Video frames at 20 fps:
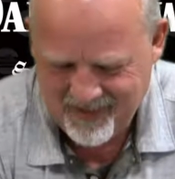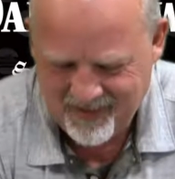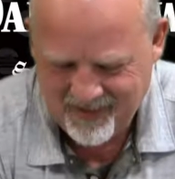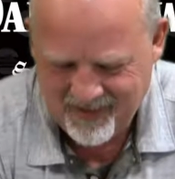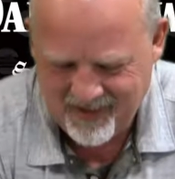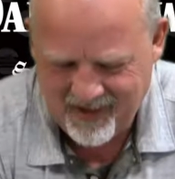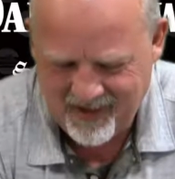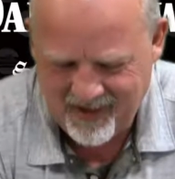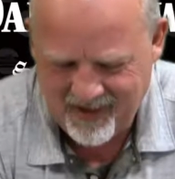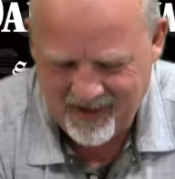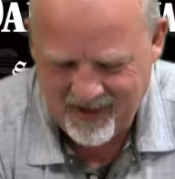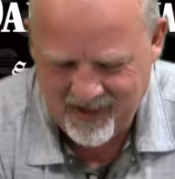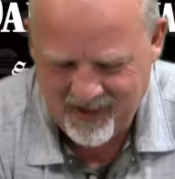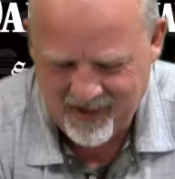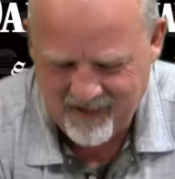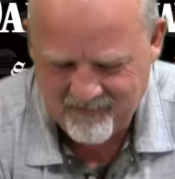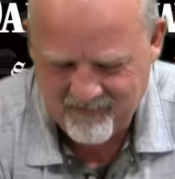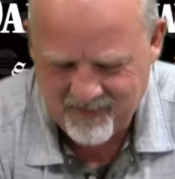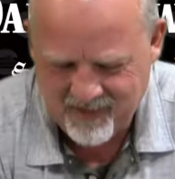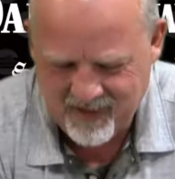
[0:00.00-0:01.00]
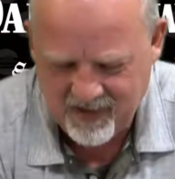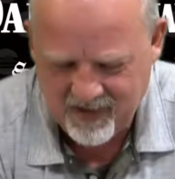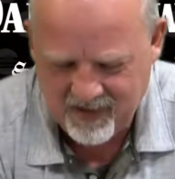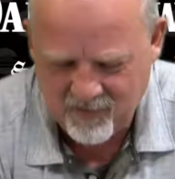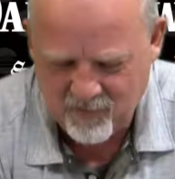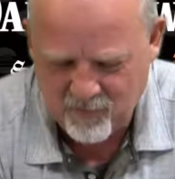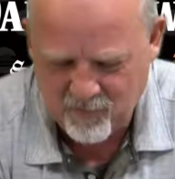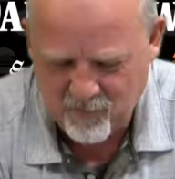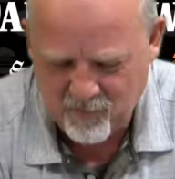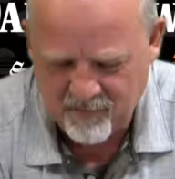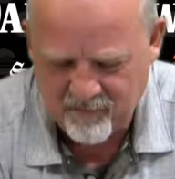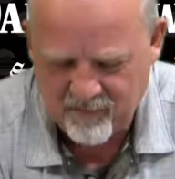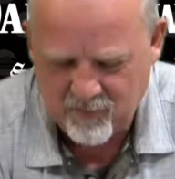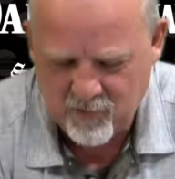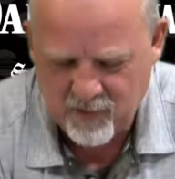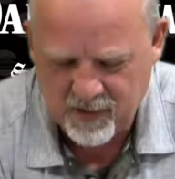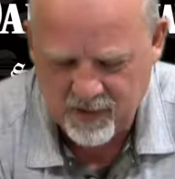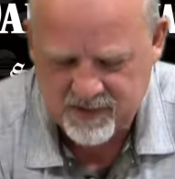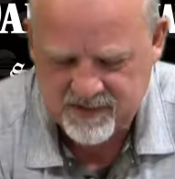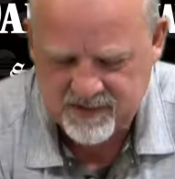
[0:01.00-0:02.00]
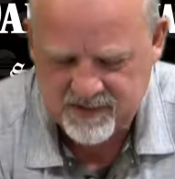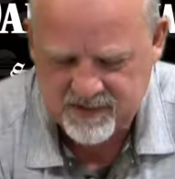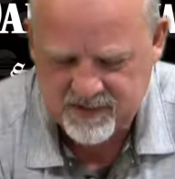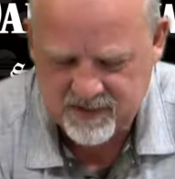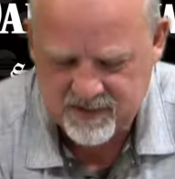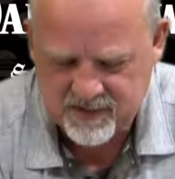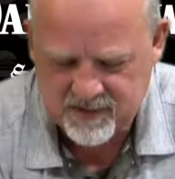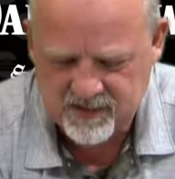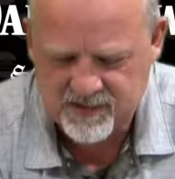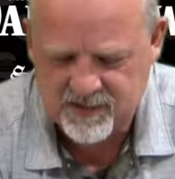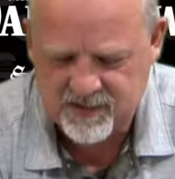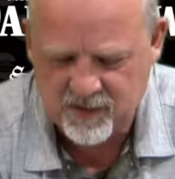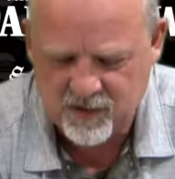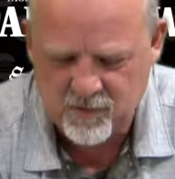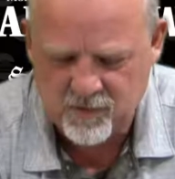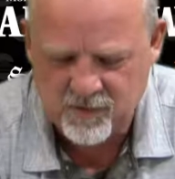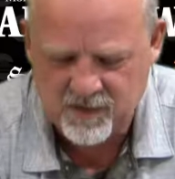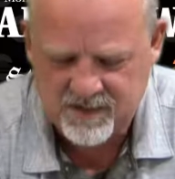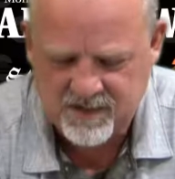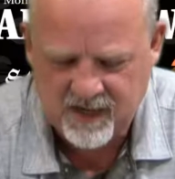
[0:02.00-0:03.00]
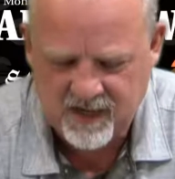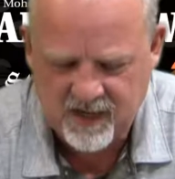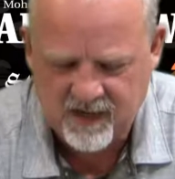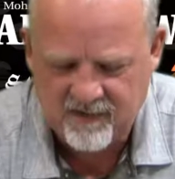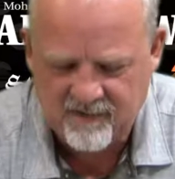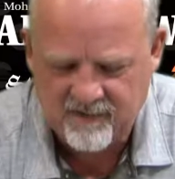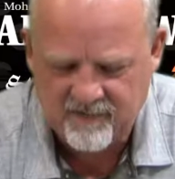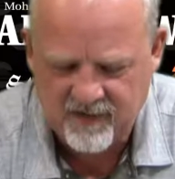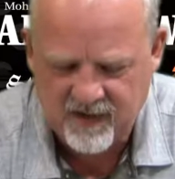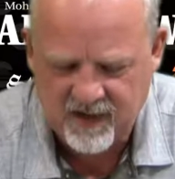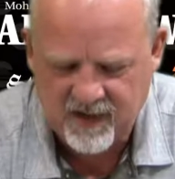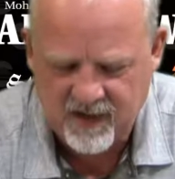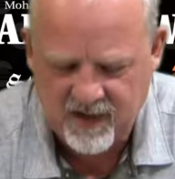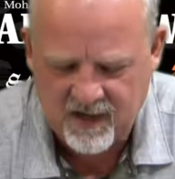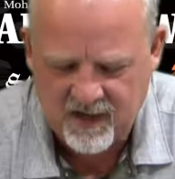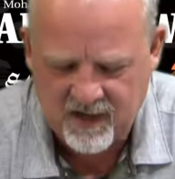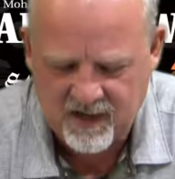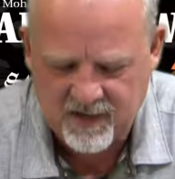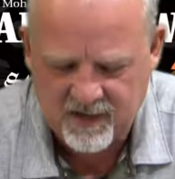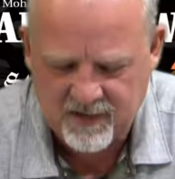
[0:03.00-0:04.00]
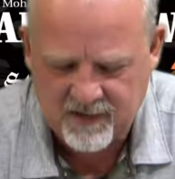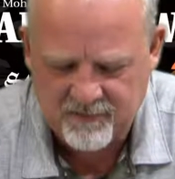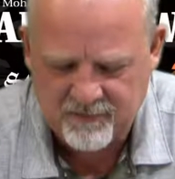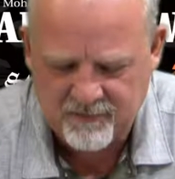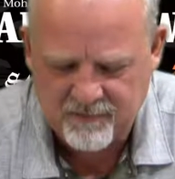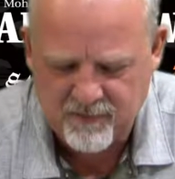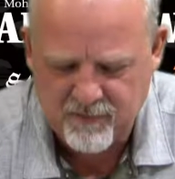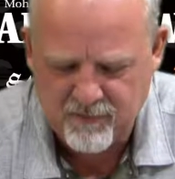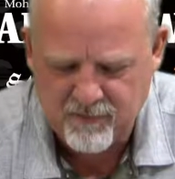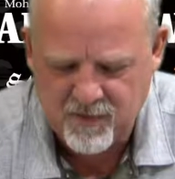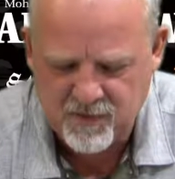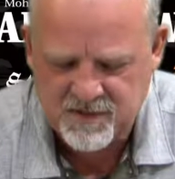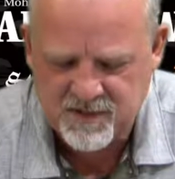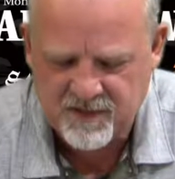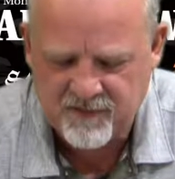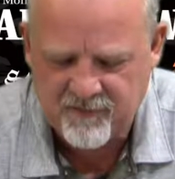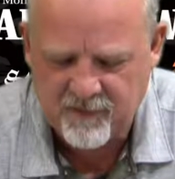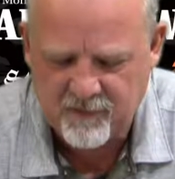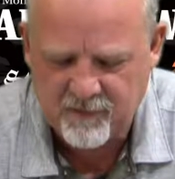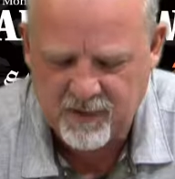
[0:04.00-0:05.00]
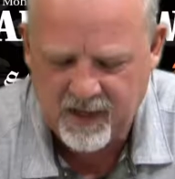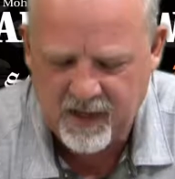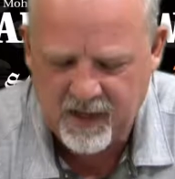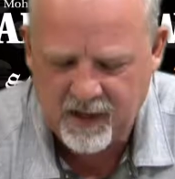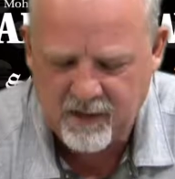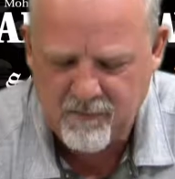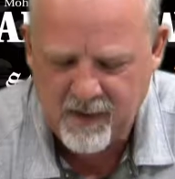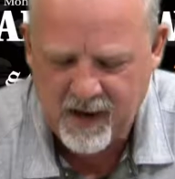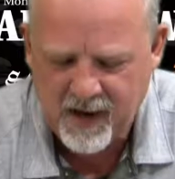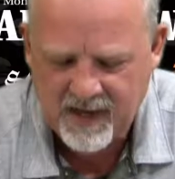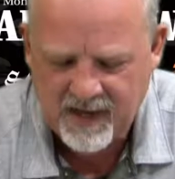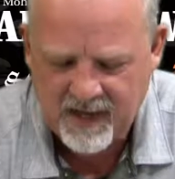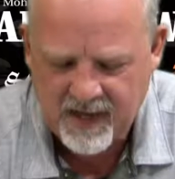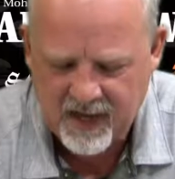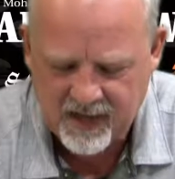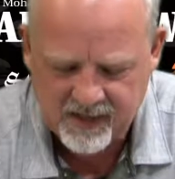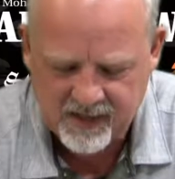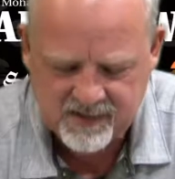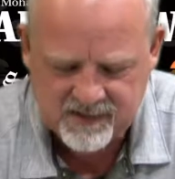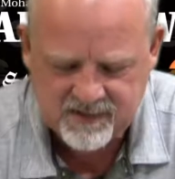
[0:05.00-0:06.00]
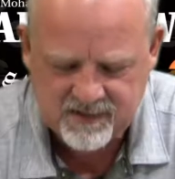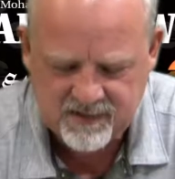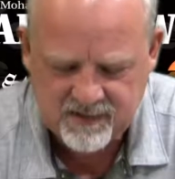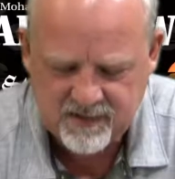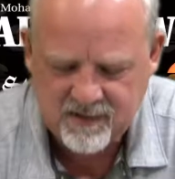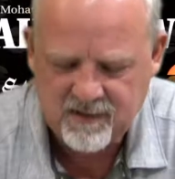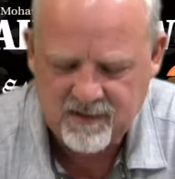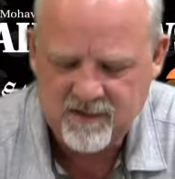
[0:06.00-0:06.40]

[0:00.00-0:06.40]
they have the River Ricks Saloon is having music from King Maniacs.